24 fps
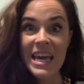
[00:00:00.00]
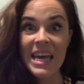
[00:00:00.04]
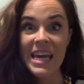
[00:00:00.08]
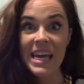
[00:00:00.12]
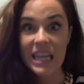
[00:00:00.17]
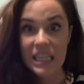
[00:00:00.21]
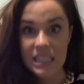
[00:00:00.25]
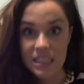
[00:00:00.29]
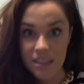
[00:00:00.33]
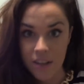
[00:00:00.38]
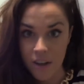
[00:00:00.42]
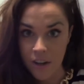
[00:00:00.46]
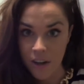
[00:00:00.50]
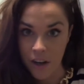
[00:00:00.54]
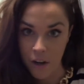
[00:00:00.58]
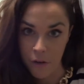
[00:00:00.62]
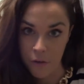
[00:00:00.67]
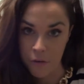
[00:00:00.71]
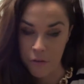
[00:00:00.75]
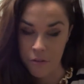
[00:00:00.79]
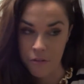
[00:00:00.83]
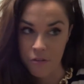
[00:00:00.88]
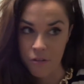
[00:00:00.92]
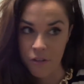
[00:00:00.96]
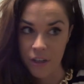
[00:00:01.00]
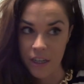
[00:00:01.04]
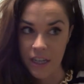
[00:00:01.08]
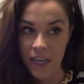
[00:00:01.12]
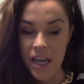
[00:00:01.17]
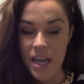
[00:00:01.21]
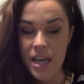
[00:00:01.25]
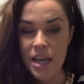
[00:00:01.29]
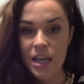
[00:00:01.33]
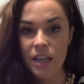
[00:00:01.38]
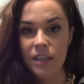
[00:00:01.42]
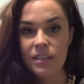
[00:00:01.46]
is not gluten-free.
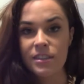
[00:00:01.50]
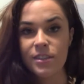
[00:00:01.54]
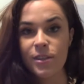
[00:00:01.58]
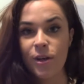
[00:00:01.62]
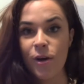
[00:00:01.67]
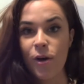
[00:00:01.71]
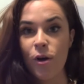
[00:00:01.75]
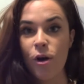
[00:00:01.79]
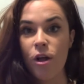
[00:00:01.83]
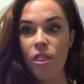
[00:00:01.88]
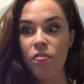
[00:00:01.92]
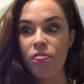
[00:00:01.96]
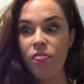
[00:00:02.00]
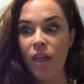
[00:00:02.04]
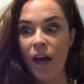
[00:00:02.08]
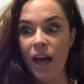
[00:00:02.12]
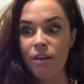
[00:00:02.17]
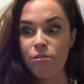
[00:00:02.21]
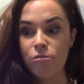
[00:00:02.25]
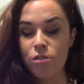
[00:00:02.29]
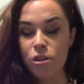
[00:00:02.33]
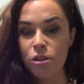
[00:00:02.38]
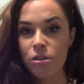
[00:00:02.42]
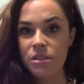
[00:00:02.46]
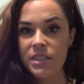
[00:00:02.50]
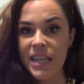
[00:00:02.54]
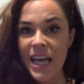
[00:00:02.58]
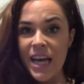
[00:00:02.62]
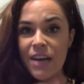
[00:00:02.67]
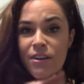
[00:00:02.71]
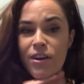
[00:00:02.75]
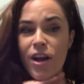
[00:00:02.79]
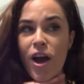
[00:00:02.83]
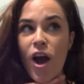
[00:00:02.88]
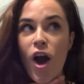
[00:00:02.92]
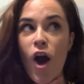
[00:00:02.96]
So that rules
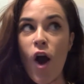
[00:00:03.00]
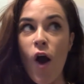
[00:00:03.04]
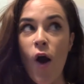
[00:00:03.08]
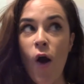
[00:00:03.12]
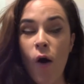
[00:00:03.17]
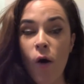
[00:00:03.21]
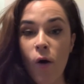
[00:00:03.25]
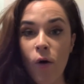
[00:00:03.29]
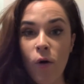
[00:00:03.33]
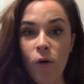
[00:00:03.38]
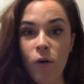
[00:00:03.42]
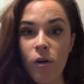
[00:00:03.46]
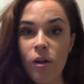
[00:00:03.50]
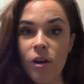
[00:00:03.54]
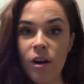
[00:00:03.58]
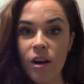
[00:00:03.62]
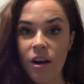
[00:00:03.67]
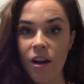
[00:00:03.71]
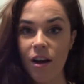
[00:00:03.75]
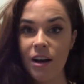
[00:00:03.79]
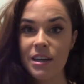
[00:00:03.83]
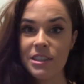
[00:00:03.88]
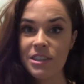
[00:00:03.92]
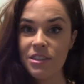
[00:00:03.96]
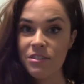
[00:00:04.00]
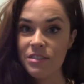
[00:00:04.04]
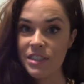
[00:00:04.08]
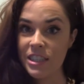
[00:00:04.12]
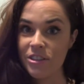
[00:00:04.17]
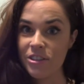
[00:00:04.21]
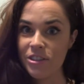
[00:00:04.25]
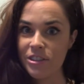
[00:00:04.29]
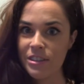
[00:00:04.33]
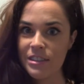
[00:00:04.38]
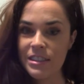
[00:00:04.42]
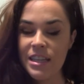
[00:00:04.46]
out a whole lot of
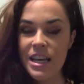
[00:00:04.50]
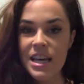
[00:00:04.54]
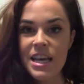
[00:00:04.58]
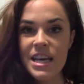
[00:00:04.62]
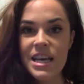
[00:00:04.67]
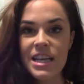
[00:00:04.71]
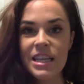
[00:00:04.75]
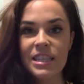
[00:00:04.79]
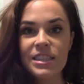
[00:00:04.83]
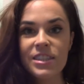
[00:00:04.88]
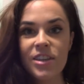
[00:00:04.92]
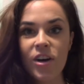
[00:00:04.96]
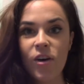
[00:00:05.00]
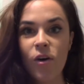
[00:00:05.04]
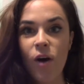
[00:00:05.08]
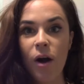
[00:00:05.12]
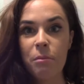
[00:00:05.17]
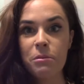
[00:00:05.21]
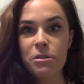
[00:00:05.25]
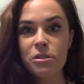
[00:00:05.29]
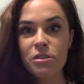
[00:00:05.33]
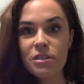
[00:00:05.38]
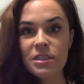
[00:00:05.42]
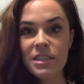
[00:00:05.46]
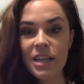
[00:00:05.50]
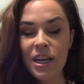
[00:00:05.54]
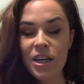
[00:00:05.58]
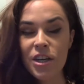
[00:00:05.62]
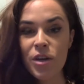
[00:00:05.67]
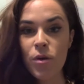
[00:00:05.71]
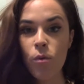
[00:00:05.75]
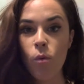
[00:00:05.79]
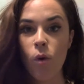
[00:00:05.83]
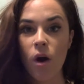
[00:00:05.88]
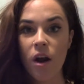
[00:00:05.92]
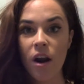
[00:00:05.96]
cereals. So I'm just going to tell
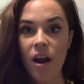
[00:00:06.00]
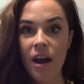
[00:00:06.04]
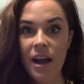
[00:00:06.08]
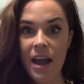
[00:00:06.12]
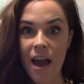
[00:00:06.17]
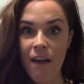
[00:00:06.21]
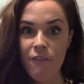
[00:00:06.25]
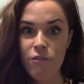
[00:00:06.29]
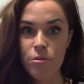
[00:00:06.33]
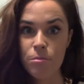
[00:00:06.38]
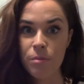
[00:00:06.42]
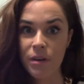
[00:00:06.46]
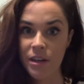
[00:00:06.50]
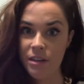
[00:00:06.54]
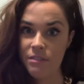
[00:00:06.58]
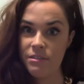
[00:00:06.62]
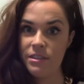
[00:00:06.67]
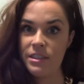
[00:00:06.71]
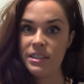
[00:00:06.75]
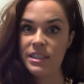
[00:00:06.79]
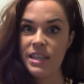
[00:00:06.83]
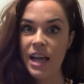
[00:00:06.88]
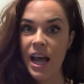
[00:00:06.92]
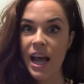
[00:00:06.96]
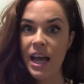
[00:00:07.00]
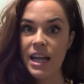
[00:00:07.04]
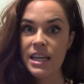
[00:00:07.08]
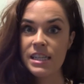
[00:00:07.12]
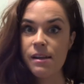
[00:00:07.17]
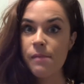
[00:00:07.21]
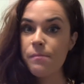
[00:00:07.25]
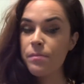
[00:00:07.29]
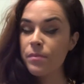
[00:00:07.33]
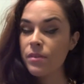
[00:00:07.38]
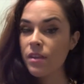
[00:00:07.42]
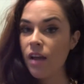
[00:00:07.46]
you what I have for breakfast. And
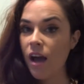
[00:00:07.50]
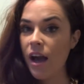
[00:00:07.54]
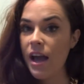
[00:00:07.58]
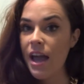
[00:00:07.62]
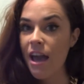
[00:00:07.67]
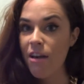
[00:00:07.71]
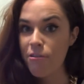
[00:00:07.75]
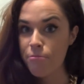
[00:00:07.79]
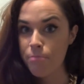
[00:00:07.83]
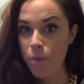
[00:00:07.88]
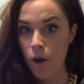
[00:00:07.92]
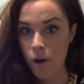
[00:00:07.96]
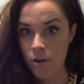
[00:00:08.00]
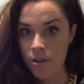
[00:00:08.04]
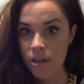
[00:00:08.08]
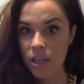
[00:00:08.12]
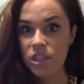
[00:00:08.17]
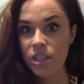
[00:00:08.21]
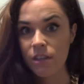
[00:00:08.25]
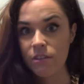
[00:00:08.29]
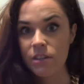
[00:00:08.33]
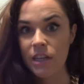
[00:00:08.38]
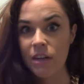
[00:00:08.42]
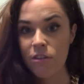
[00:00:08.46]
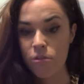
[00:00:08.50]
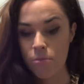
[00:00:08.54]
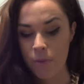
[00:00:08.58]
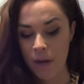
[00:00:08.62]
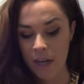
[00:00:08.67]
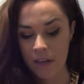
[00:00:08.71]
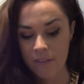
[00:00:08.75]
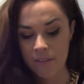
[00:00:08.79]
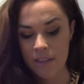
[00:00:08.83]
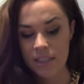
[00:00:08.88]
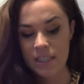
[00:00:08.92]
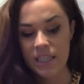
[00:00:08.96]
I have porridge every day for
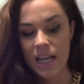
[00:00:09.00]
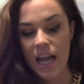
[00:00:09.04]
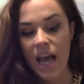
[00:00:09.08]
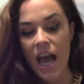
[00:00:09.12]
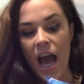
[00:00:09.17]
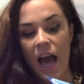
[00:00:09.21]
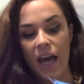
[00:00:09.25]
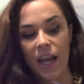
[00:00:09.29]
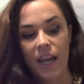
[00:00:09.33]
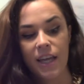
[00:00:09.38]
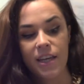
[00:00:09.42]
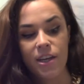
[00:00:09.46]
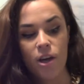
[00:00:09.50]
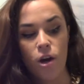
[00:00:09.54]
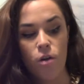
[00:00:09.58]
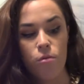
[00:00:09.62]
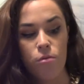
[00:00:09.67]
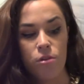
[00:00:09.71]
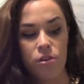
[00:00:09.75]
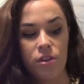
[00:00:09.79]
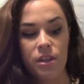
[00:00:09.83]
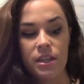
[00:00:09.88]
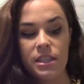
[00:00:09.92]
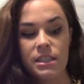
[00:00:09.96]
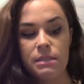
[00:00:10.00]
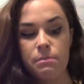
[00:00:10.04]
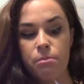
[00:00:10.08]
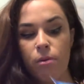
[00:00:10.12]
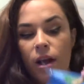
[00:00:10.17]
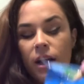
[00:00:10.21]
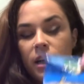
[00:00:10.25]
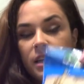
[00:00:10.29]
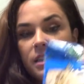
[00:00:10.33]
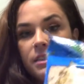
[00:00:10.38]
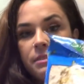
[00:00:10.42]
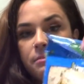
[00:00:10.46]
breakfast, and I go for this
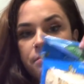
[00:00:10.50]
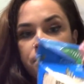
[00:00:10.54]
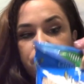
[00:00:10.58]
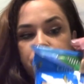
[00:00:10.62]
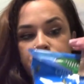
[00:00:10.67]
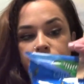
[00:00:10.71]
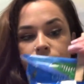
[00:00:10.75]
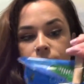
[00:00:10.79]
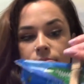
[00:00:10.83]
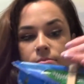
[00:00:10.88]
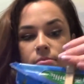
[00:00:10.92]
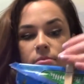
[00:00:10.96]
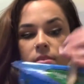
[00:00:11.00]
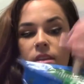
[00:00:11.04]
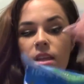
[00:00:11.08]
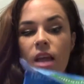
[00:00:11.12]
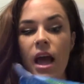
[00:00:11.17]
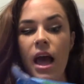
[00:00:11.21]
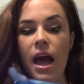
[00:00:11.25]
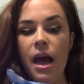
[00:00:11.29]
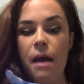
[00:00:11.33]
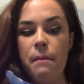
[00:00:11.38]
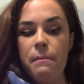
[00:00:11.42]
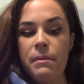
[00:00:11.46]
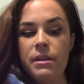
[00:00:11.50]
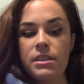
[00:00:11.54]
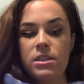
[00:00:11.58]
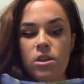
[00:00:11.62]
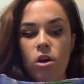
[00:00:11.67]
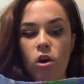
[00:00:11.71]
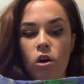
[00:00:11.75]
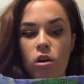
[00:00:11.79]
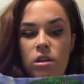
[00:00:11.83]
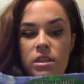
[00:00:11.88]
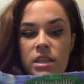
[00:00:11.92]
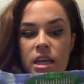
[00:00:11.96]
brand. It's
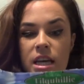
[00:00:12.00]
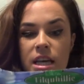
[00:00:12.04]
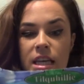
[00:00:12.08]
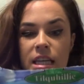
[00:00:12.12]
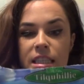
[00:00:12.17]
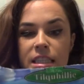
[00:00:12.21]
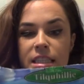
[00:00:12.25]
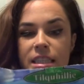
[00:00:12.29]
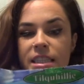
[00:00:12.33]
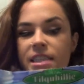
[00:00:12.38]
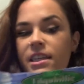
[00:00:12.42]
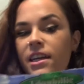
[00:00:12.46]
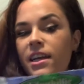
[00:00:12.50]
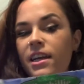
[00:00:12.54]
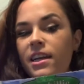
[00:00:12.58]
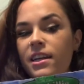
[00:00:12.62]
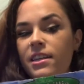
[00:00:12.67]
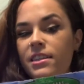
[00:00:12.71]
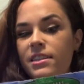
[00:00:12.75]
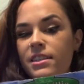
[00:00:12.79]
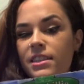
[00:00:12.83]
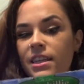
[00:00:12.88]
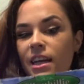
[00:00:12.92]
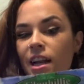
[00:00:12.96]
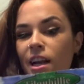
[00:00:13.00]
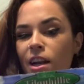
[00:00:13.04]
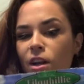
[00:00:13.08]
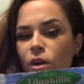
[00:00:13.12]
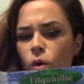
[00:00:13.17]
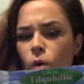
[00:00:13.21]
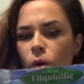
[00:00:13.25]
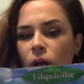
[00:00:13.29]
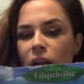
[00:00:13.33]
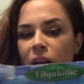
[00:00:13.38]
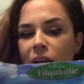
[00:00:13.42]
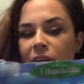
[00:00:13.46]
called
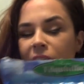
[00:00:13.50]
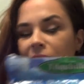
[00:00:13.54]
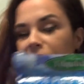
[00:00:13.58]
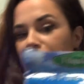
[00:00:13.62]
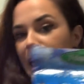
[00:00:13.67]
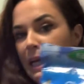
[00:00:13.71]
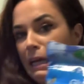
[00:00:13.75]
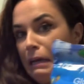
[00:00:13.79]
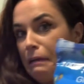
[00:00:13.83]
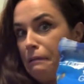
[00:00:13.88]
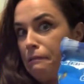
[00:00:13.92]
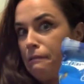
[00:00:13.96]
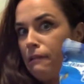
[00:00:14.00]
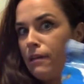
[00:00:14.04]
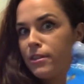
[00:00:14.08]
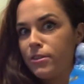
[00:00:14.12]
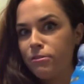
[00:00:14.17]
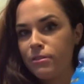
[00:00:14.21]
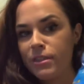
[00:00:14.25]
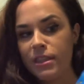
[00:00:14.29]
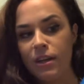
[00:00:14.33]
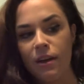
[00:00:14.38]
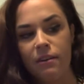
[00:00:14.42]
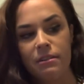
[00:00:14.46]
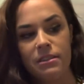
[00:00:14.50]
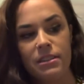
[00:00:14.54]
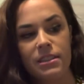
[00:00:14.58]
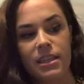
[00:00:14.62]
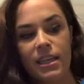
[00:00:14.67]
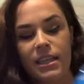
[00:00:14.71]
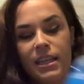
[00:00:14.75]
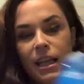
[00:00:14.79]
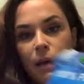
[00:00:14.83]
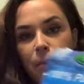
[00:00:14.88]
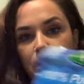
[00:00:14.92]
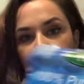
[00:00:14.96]
Tilquilhilly. I don't really know how to say
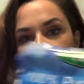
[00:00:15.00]
that,